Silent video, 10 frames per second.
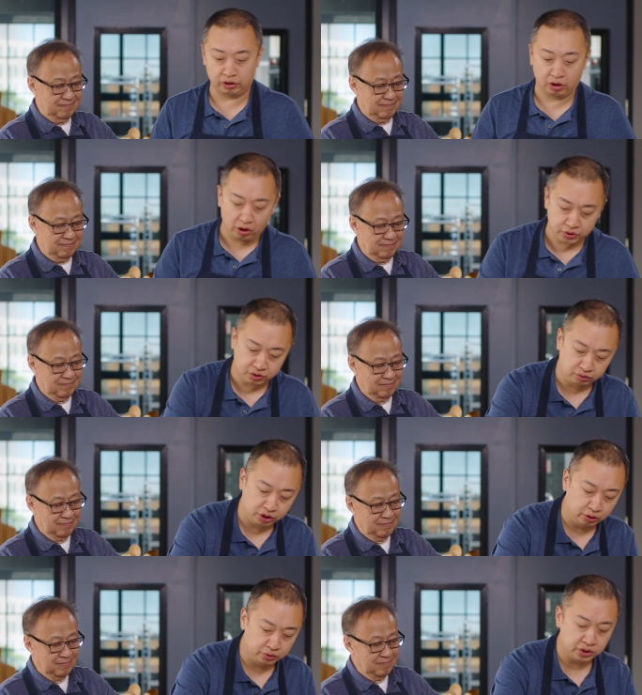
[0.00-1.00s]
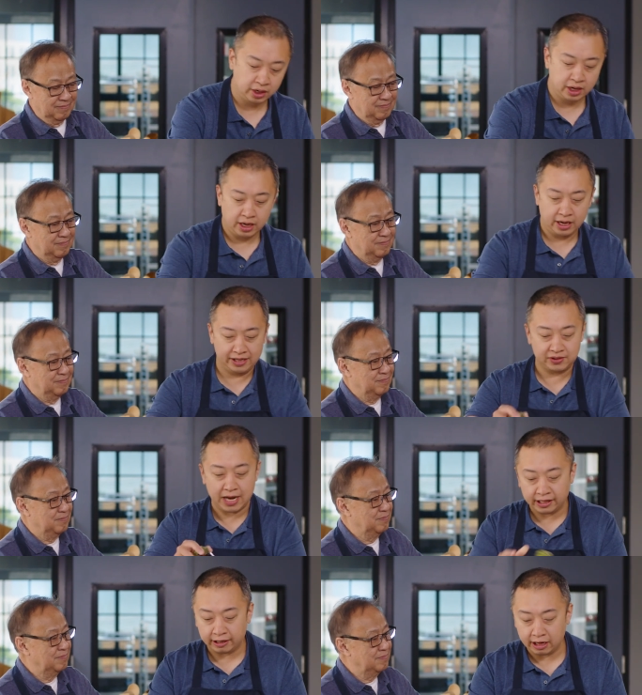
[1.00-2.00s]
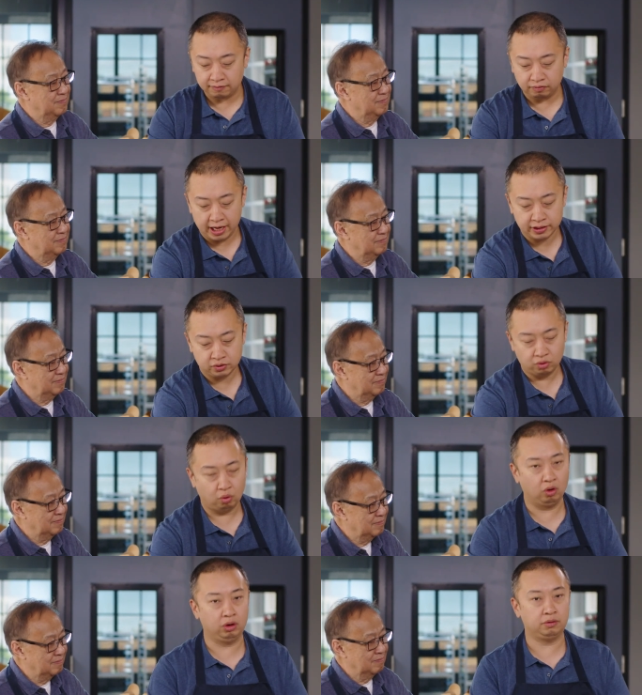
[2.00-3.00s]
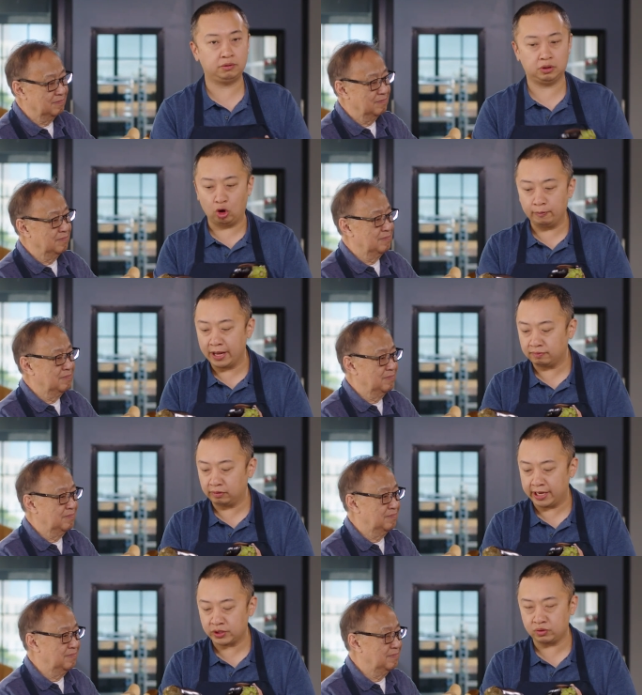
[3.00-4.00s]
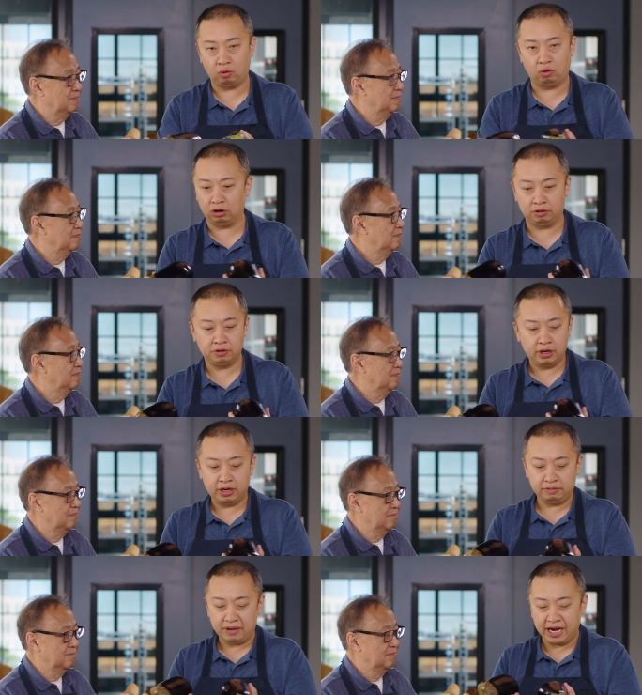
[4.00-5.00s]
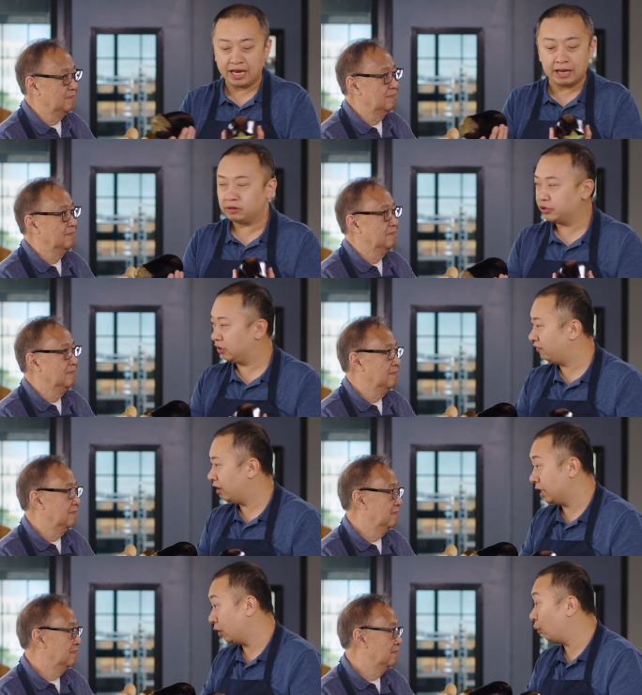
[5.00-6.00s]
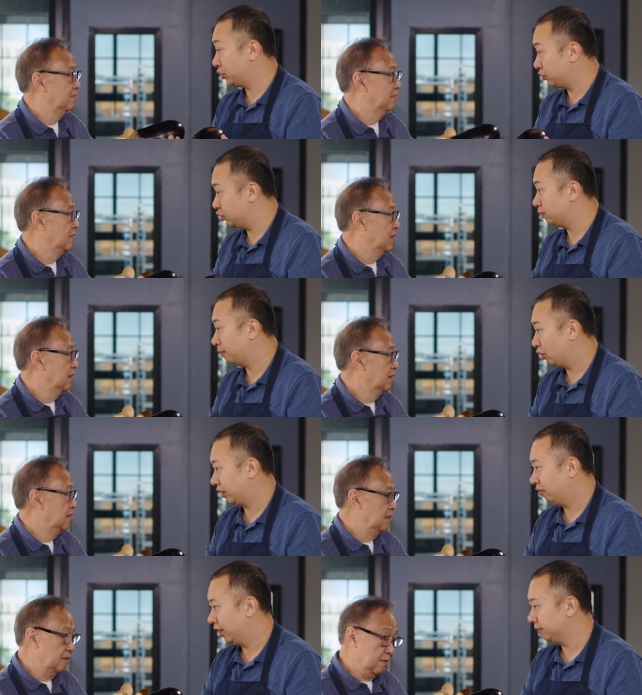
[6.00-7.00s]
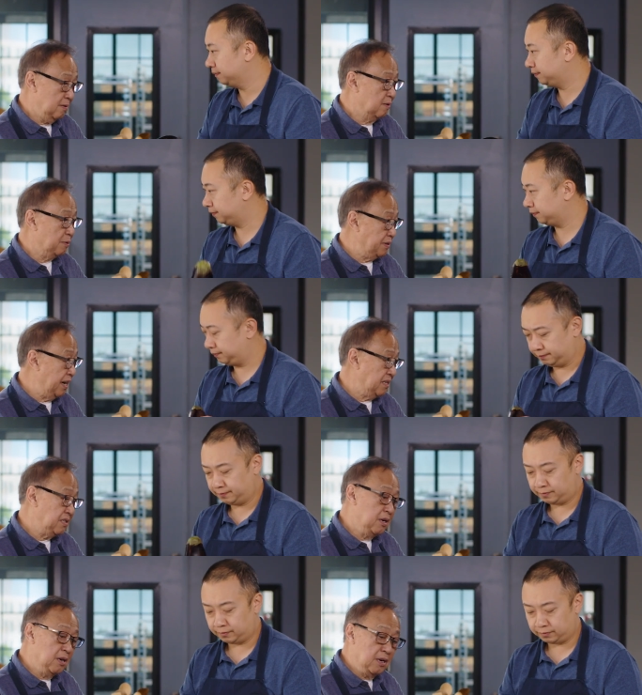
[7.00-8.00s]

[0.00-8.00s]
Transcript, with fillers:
Speaker 1: you can also use an Italian eggplant or globe eggplants or any eggplant you can find at a Western supermarket, right? Oh, yes.